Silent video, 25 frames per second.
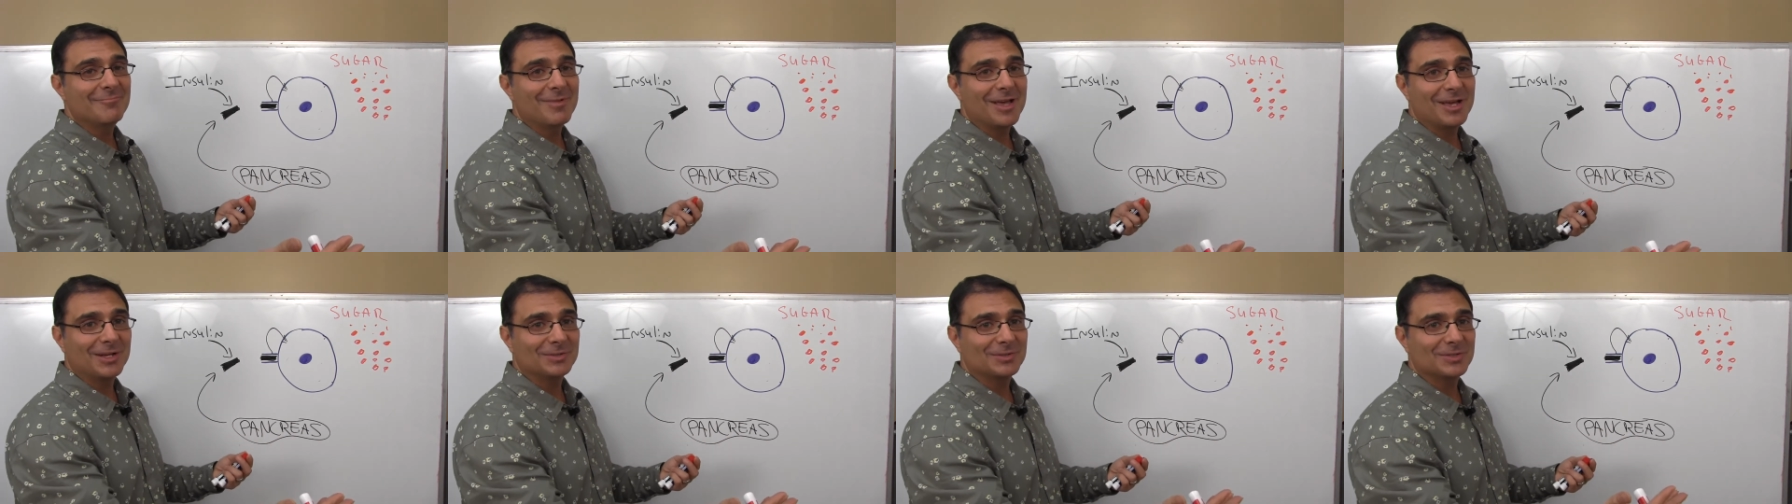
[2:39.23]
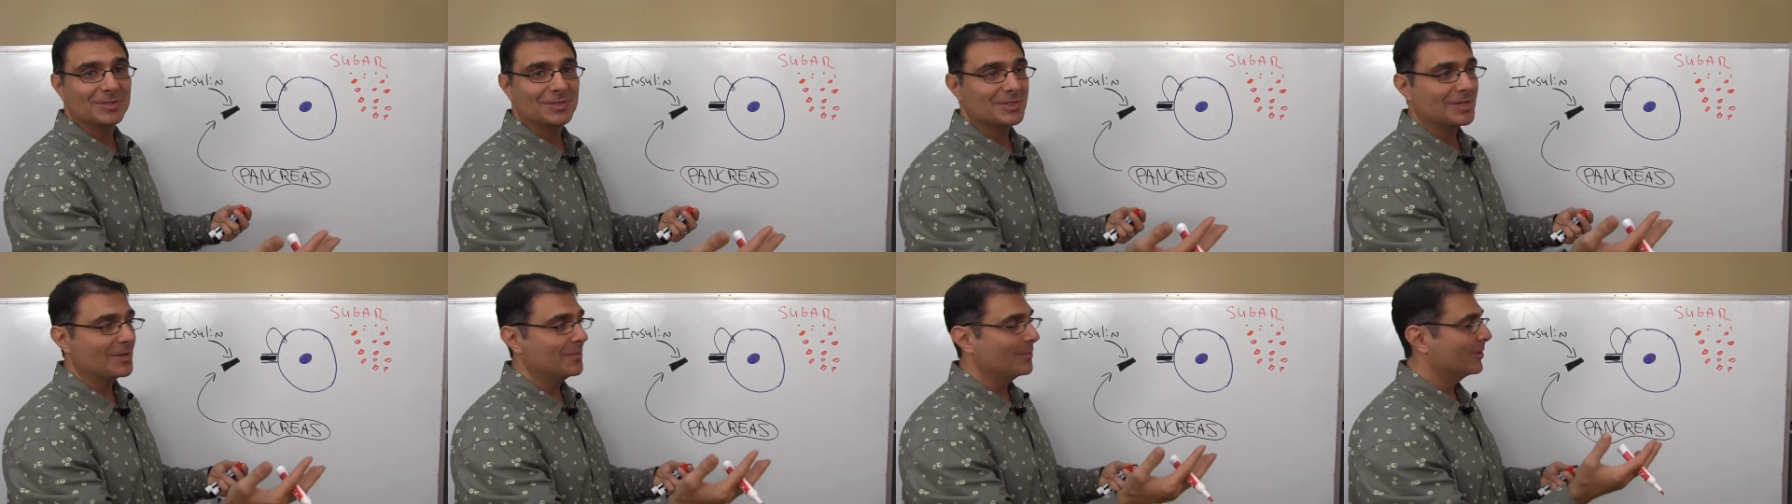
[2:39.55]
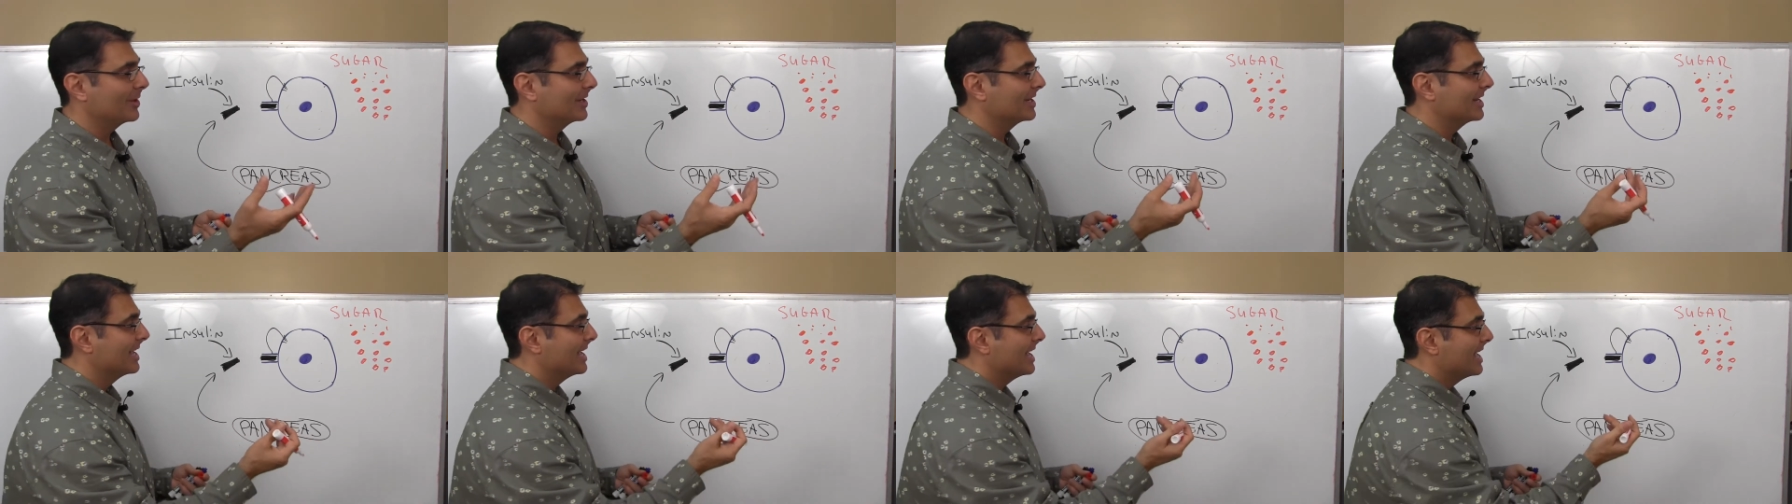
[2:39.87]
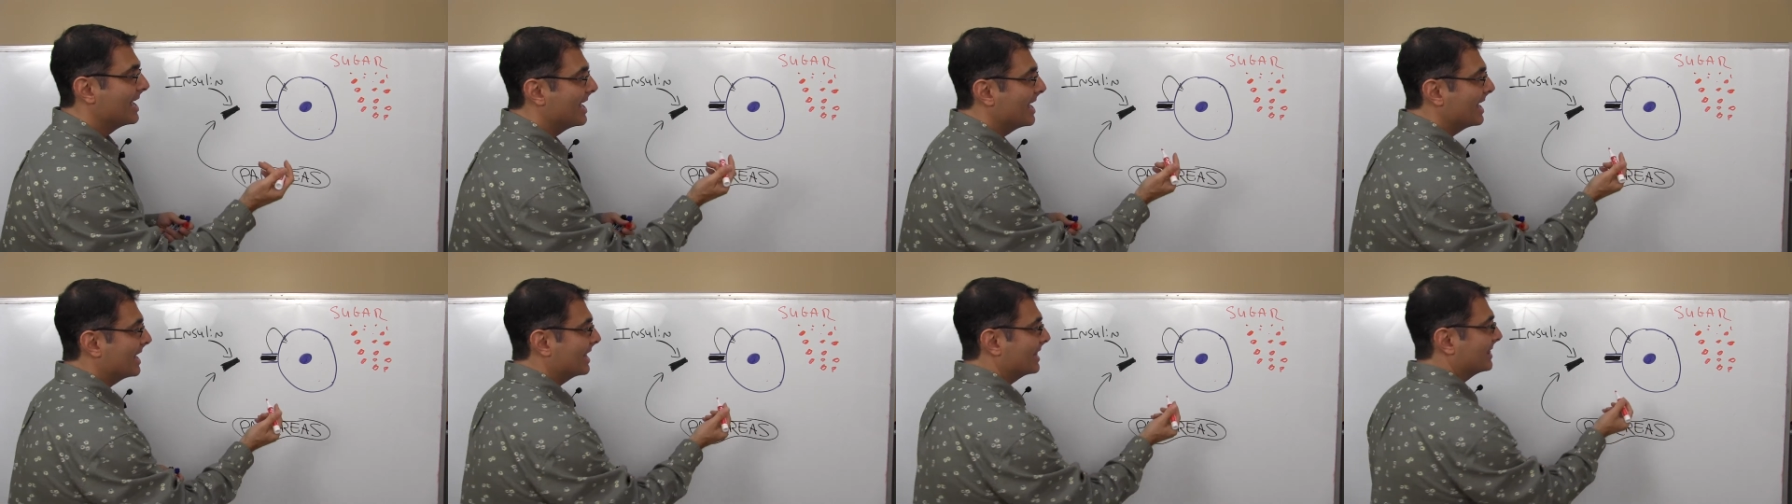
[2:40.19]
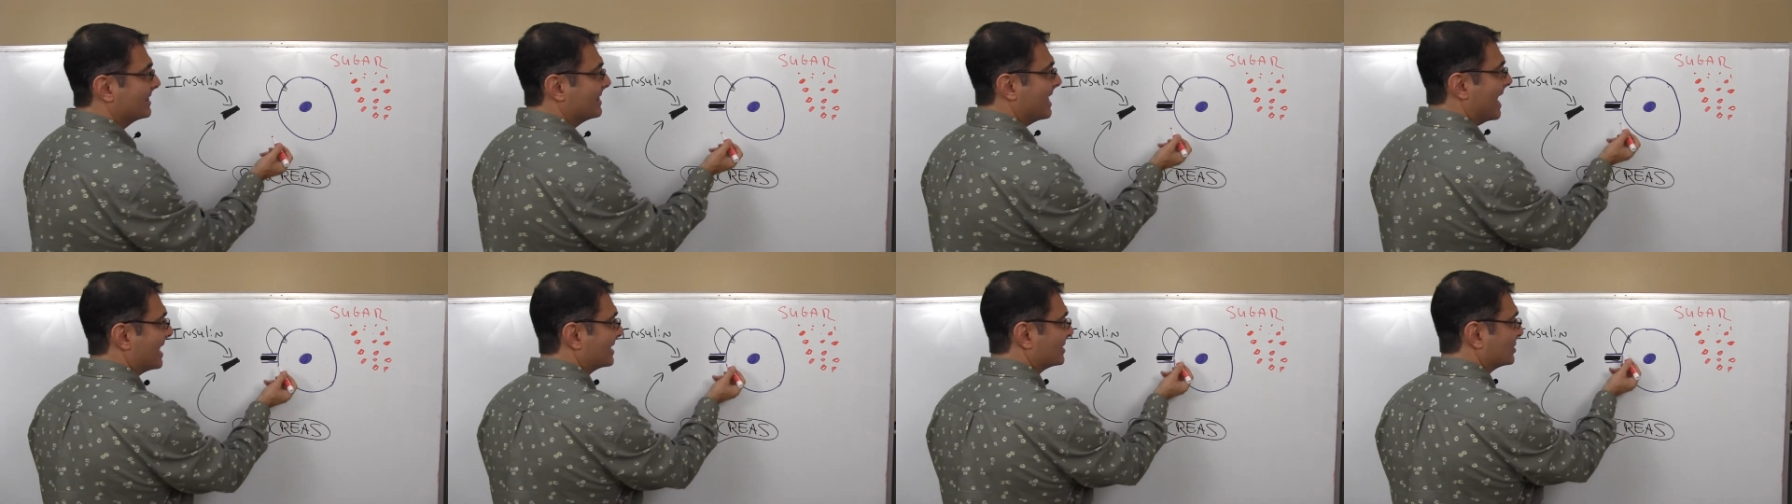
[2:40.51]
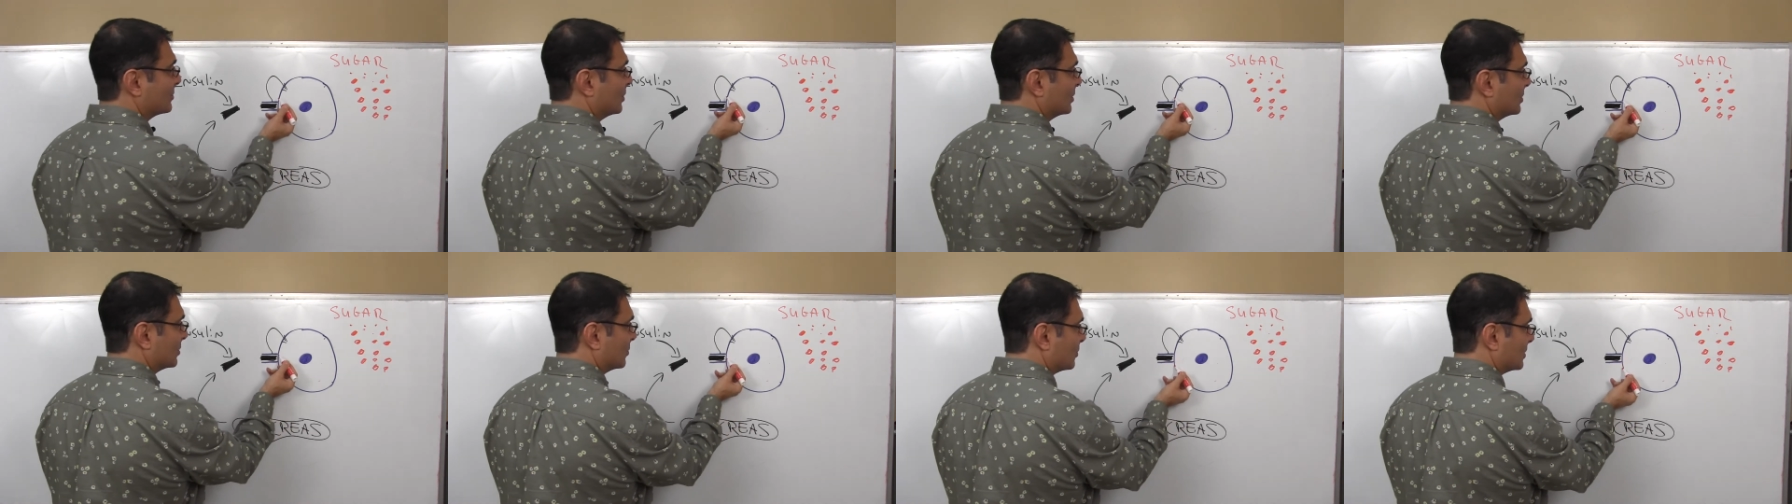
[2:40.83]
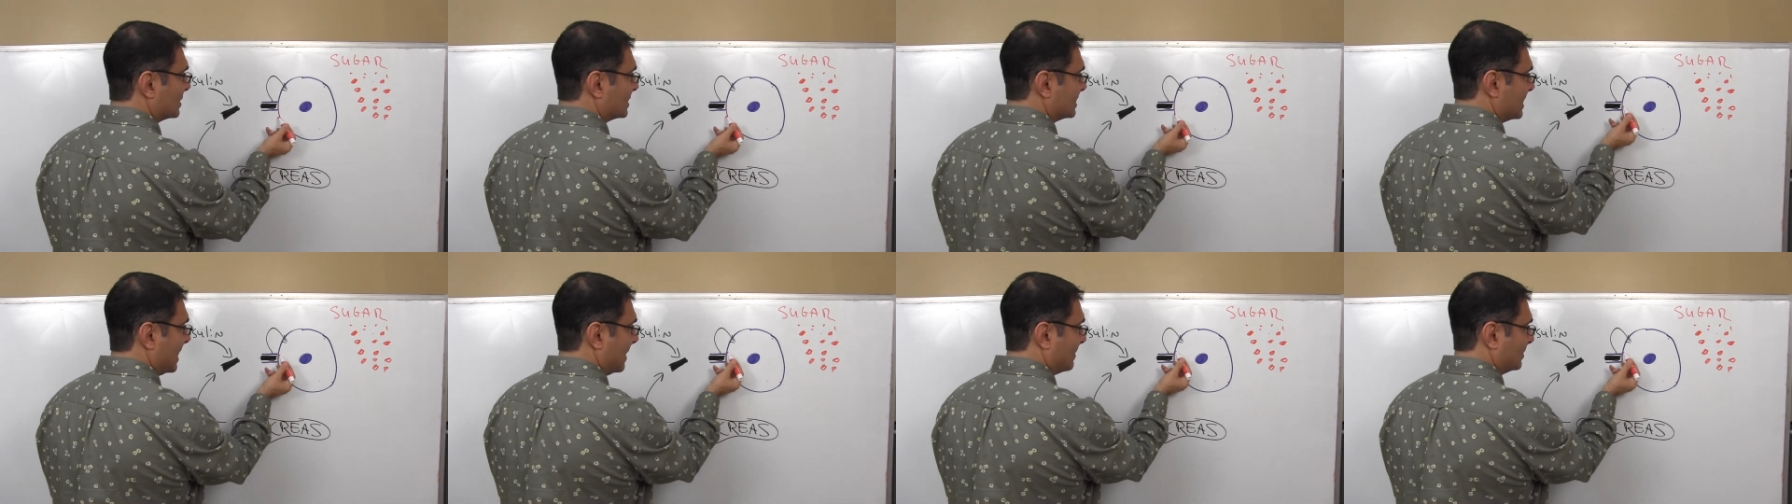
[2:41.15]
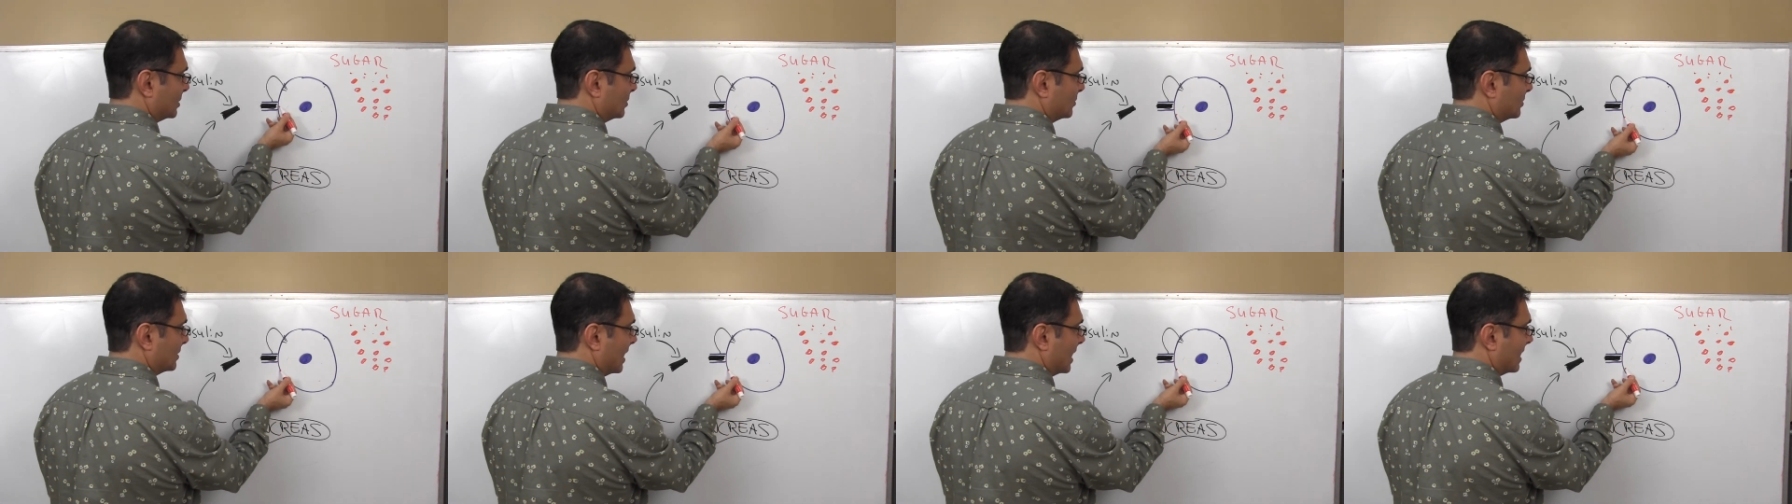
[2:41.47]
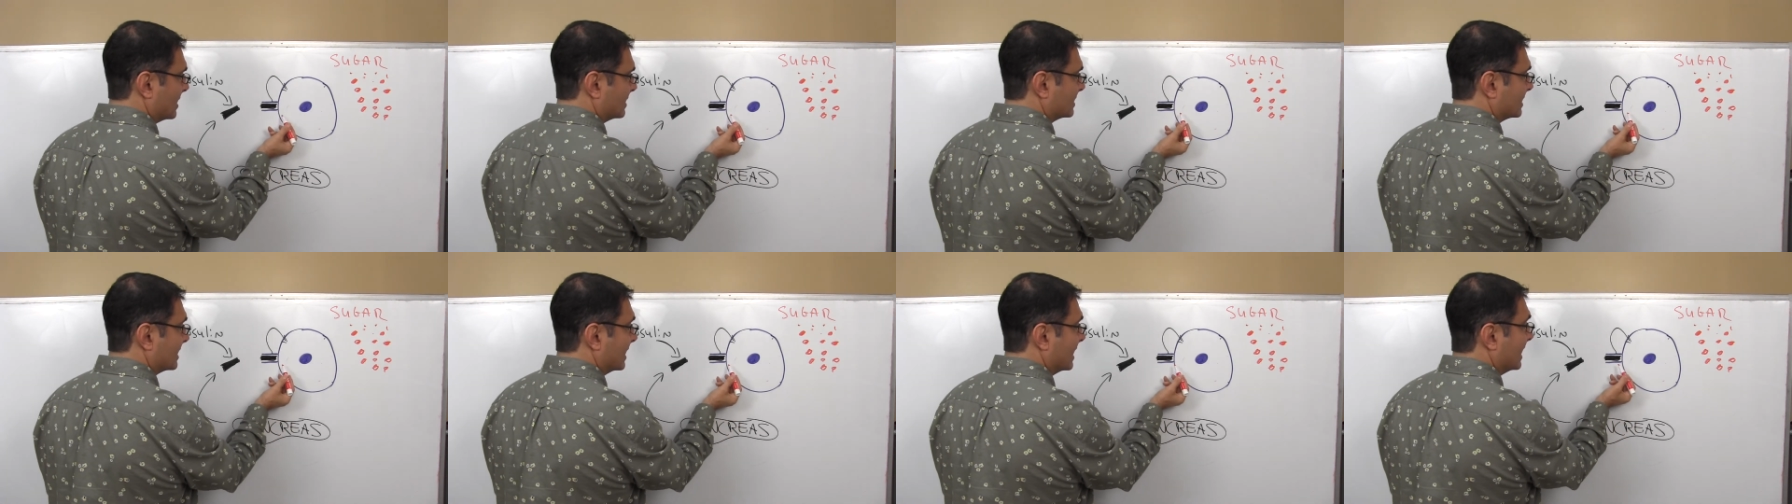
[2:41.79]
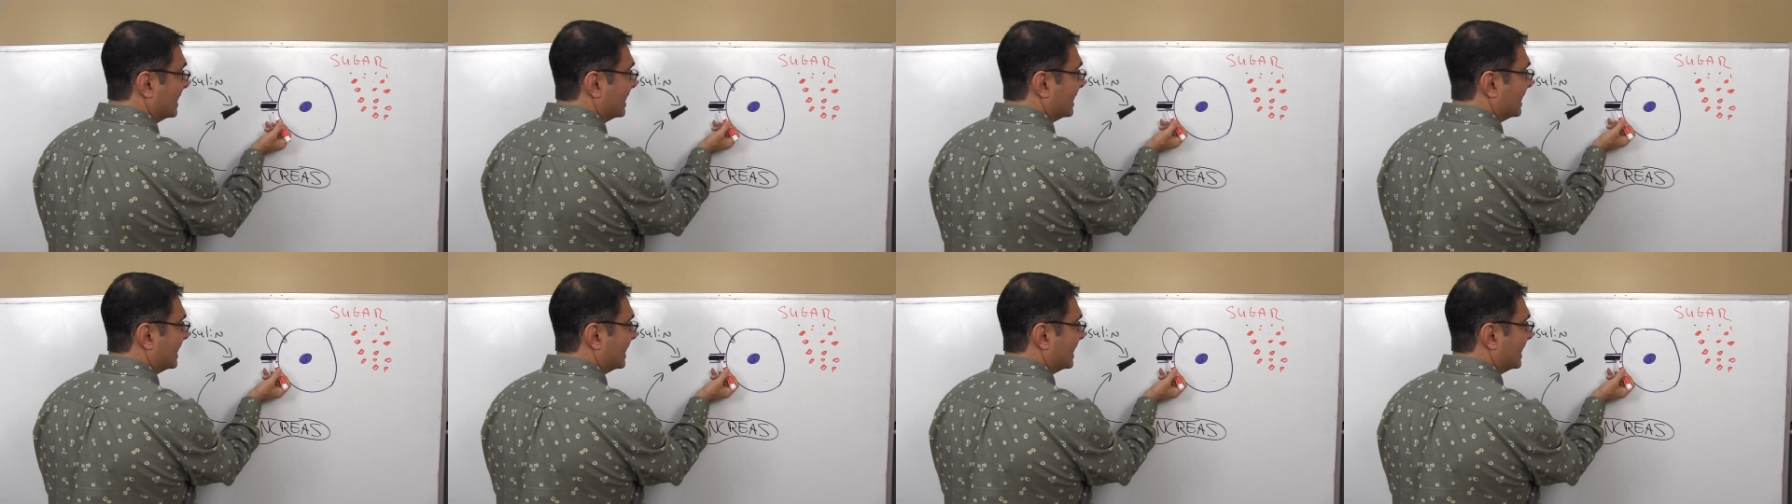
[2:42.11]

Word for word: email to someone, that's what the receptor does.